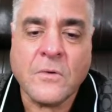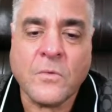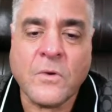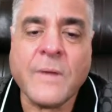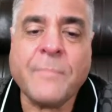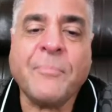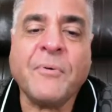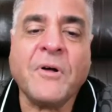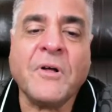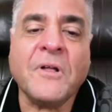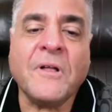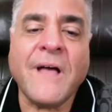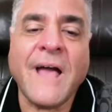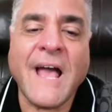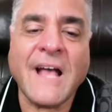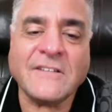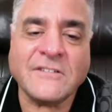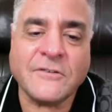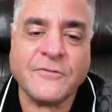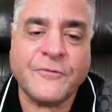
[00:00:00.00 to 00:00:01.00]

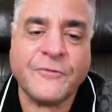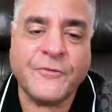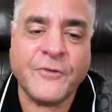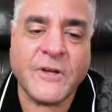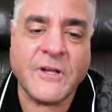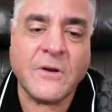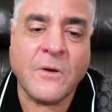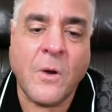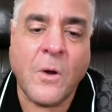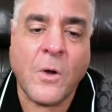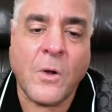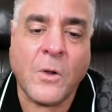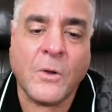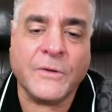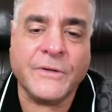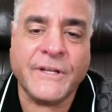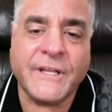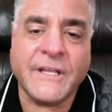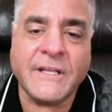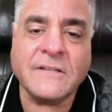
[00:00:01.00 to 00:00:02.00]
Ripple has a
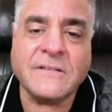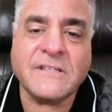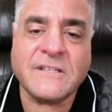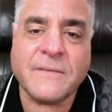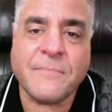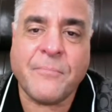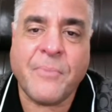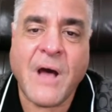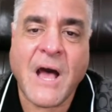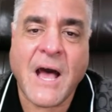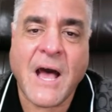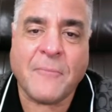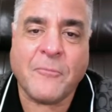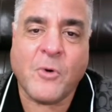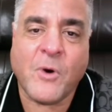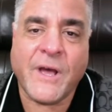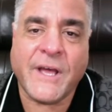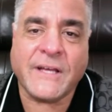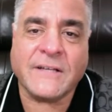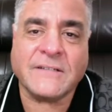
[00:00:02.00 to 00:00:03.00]
foothold in
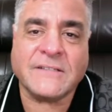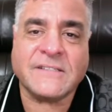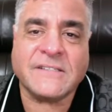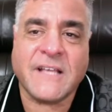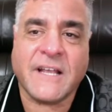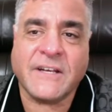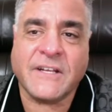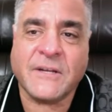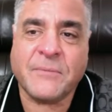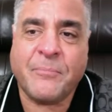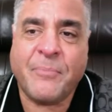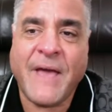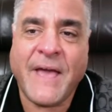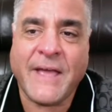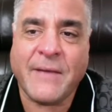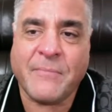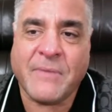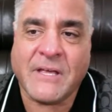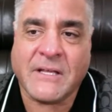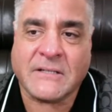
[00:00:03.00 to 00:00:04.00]
Zimbabwe sending
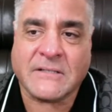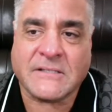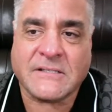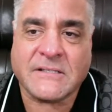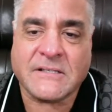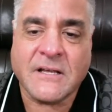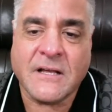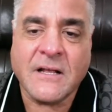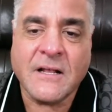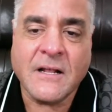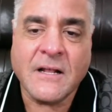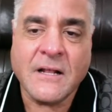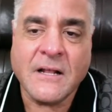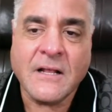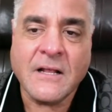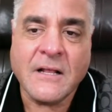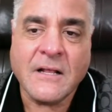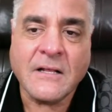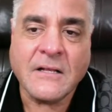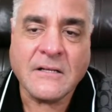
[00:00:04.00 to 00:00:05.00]
payments.
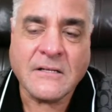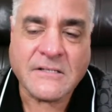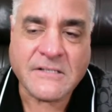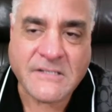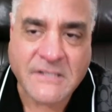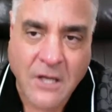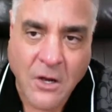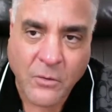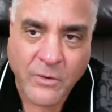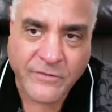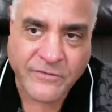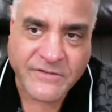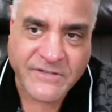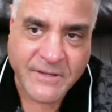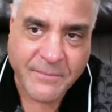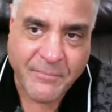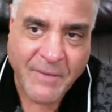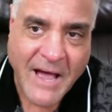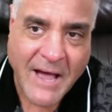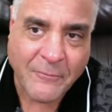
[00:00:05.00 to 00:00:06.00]
So when
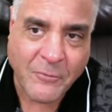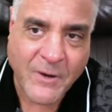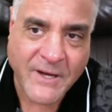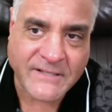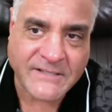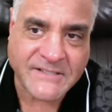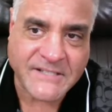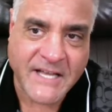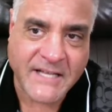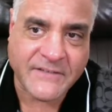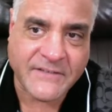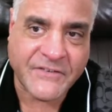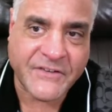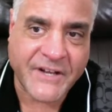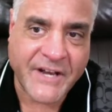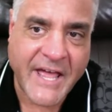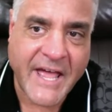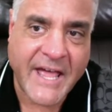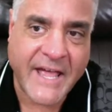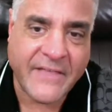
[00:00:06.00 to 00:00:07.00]
Zimbabwe said
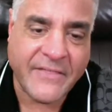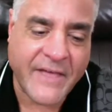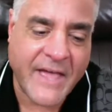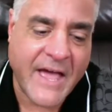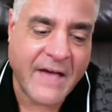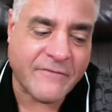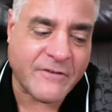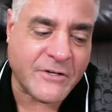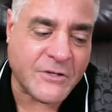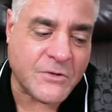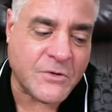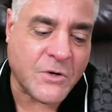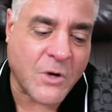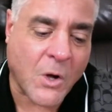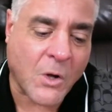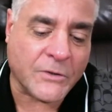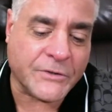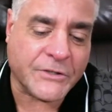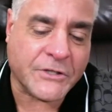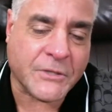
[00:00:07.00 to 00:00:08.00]
today they have a new
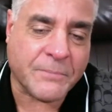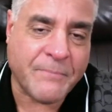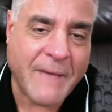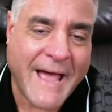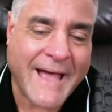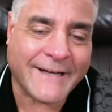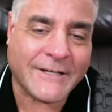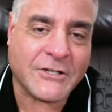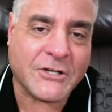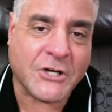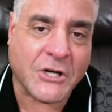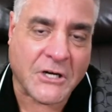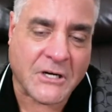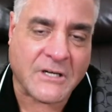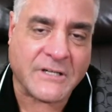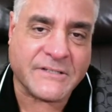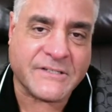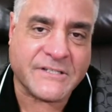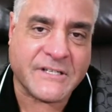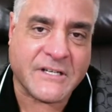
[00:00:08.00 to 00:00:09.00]
gold backed
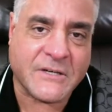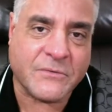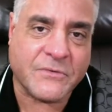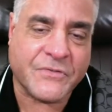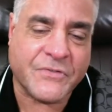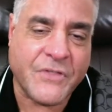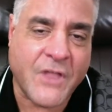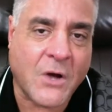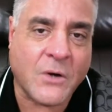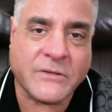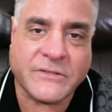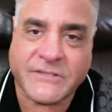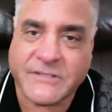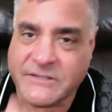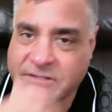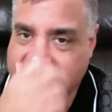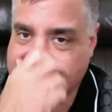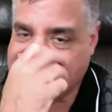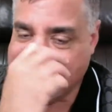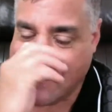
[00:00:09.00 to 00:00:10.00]
currency with notes
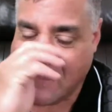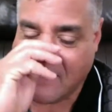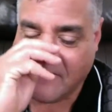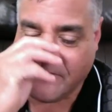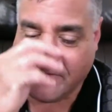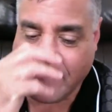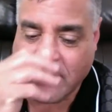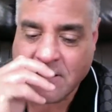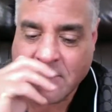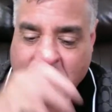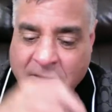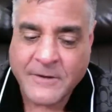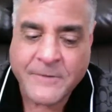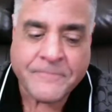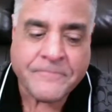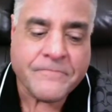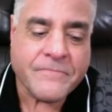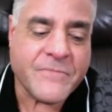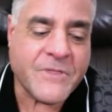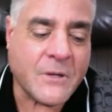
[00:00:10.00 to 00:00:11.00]
and stuff,
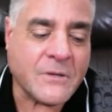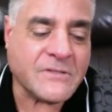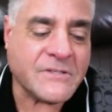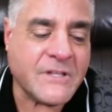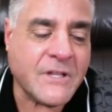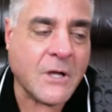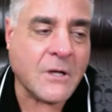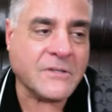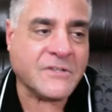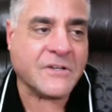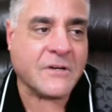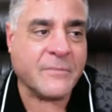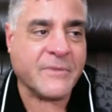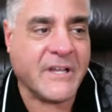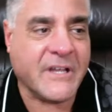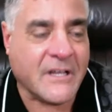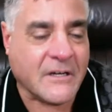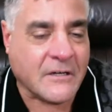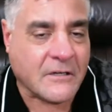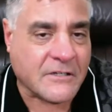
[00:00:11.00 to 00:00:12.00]
those notes are going
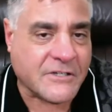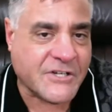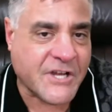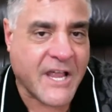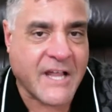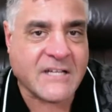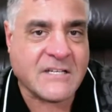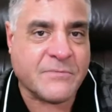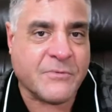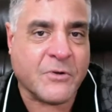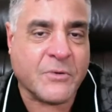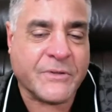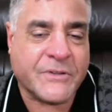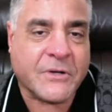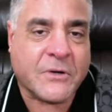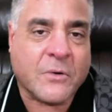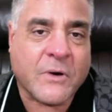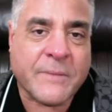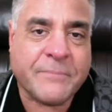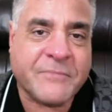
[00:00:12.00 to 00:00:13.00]
interchangeable with the
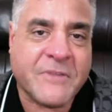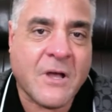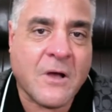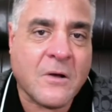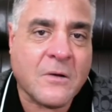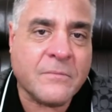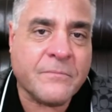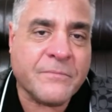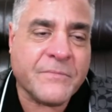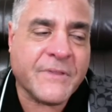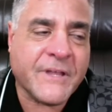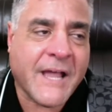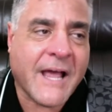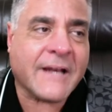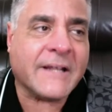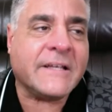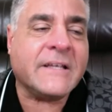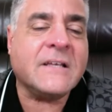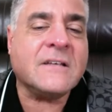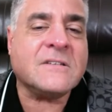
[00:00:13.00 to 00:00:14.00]
crypto. They got to
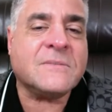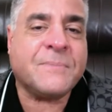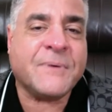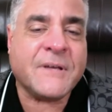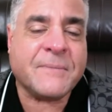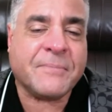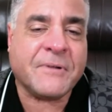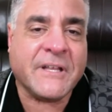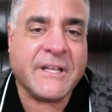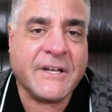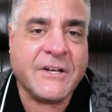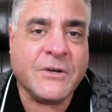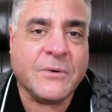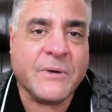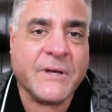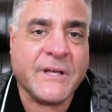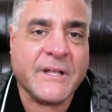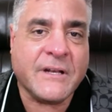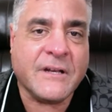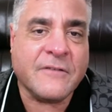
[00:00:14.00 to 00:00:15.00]
ease people into
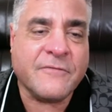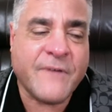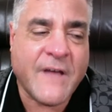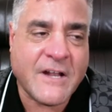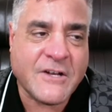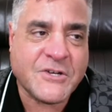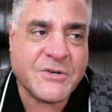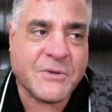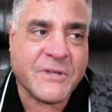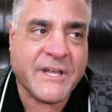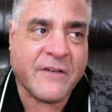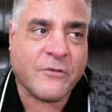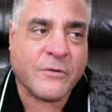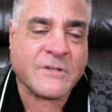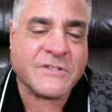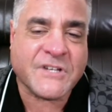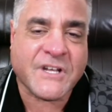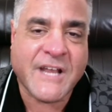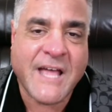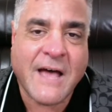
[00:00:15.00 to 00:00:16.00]
it. Eventually, everyone's
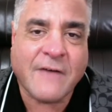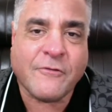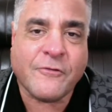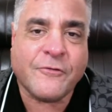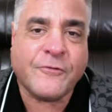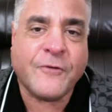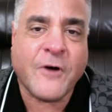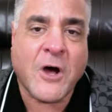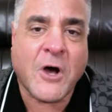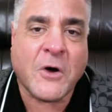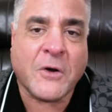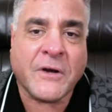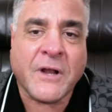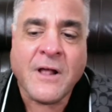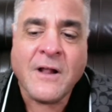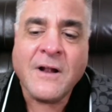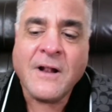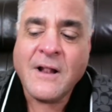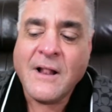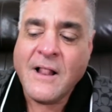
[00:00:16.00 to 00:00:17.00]
going to have a phone.
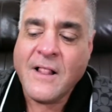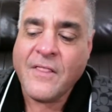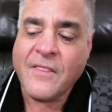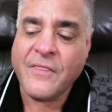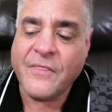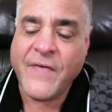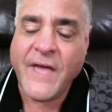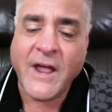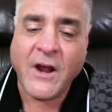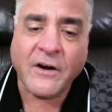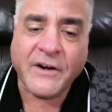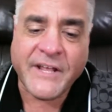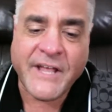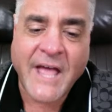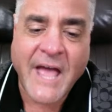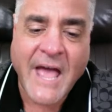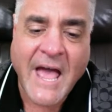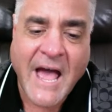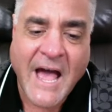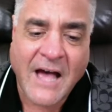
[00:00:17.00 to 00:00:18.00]
They already
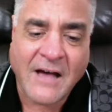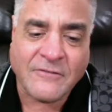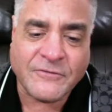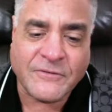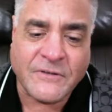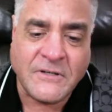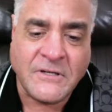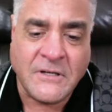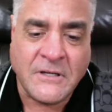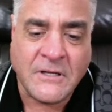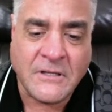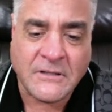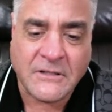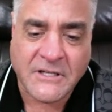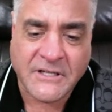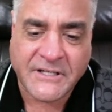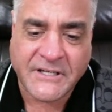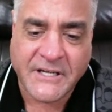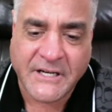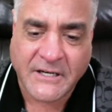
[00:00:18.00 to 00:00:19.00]
have,
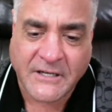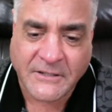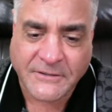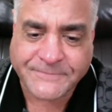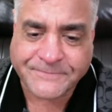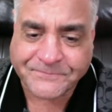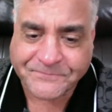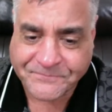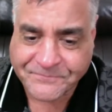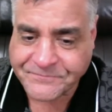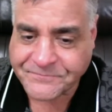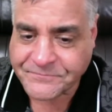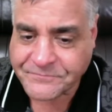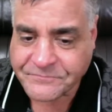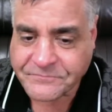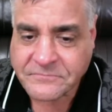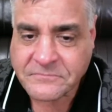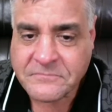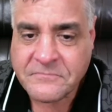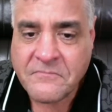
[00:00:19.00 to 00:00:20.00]
look here,
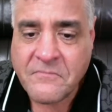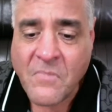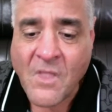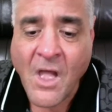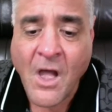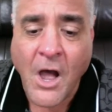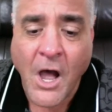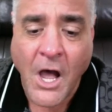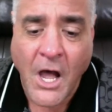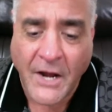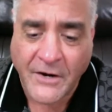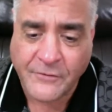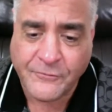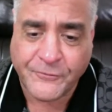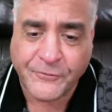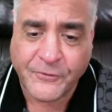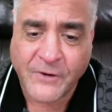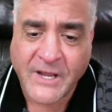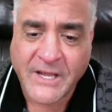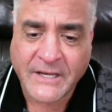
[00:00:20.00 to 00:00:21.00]

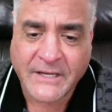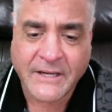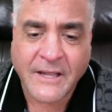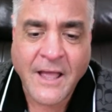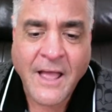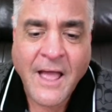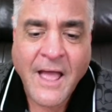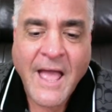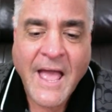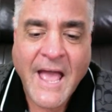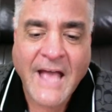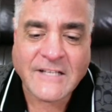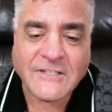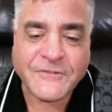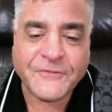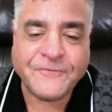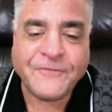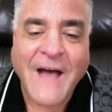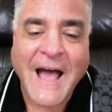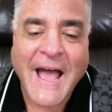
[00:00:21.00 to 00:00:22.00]
Onifric has
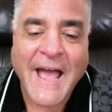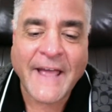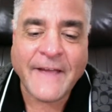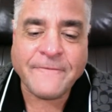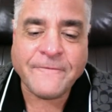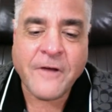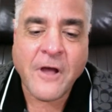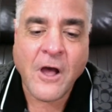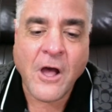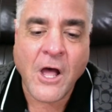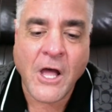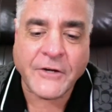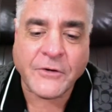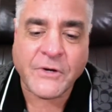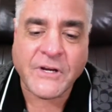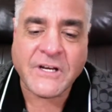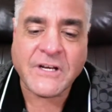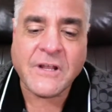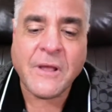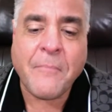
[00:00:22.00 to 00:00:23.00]

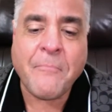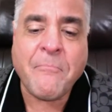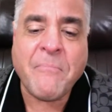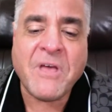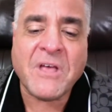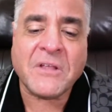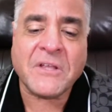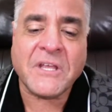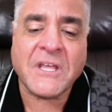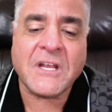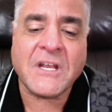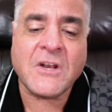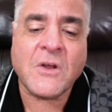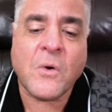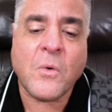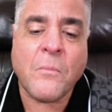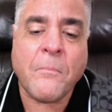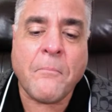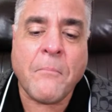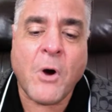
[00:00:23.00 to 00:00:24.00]
500 million
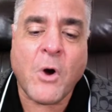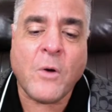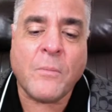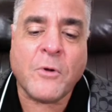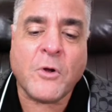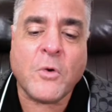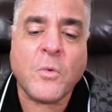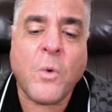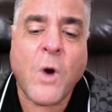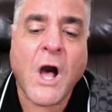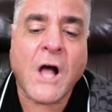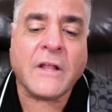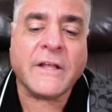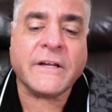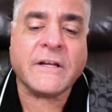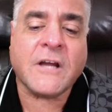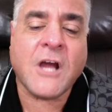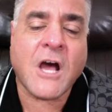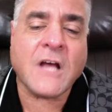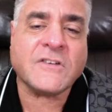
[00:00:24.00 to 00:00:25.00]
mobile wallet
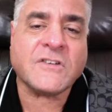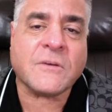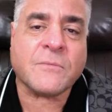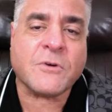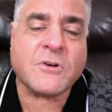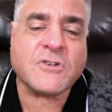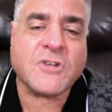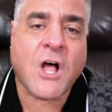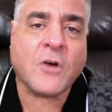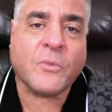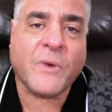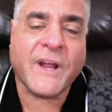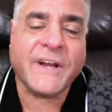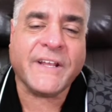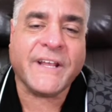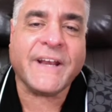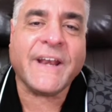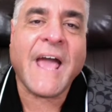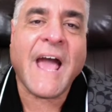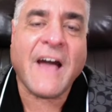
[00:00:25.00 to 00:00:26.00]
customers already
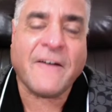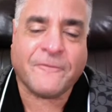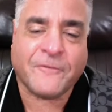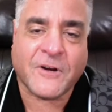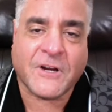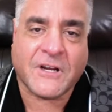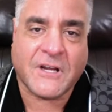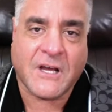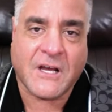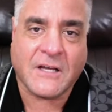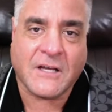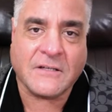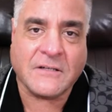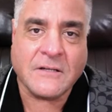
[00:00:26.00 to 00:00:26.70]
in Africa.